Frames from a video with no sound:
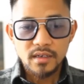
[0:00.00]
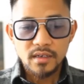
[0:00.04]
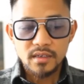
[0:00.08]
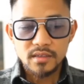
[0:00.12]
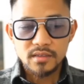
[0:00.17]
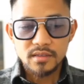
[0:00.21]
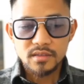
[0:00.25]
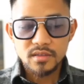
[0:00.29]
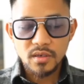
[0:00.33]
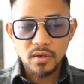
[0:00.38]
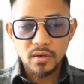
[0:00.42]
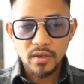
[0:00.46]

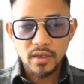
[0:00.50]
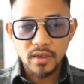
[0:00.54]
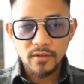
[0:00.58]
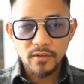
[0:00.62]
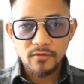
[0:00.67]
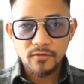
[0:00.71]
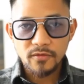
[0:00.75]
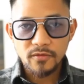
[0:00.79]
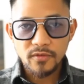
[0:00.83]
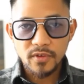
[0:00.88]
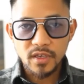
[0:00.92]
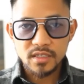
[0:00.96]
So
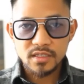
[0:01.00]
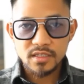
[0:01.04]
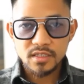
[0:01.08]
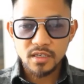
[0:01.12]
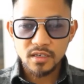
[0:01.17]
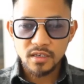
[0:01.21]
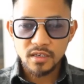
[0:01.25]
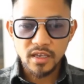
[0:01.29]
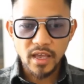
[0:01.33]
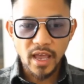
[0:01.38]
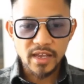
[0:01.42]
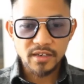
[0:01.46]
if it's
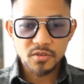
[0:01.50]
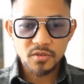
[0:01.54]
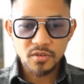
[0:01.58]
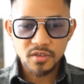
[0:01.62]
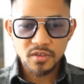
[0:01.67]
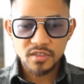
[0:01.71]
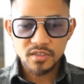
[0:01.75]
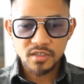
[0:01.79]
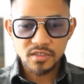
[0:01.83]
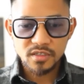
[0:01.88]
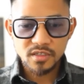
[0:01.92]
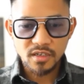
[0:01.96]

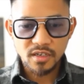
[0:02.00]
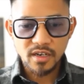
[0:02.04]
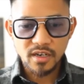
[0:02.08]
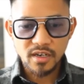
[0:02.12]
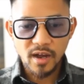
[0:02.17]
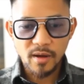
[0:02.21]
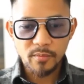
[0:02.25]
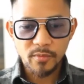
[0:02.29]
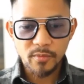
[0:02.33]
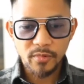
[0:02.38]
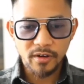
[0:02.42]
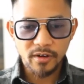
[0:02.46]
actually just a
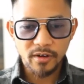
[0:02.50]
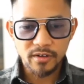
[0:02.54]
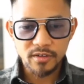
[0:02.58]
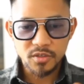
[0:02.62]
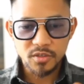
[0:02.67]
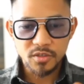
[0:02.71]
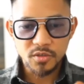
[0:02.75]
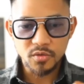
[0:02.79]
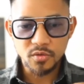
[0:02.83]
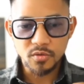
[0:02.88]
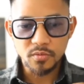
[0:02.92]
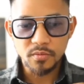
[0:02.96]
copper
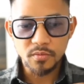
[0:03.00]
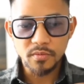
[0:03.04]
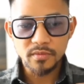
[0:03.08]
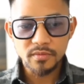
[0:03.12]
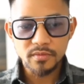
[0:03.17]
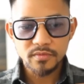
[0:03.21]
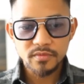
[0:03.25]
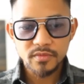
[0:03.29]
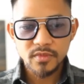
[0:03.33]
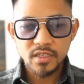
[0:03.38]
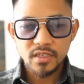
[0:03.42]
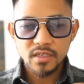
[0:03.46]
tube.
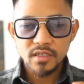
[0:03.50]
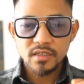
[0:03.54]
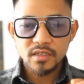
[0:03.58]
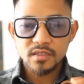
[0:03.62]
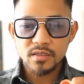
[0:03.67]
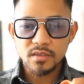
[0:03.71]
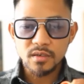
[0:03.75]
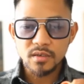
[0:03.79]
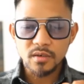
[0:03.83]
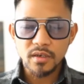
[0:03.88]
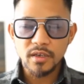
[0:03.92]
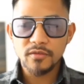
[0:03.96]

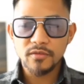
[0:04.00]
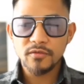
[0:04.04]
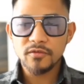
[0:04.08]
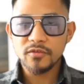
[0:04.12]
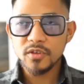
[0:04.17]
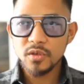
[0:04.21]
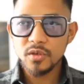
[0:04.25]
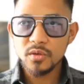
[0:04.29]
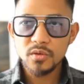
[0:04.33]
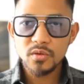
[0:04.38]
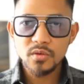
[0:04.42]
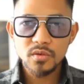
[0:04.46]
So if
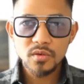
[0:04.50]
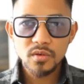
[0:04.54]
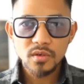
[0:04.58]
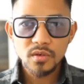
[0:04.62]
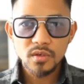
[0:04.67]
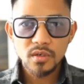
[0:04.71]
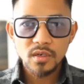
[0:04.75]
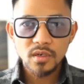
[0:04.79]
you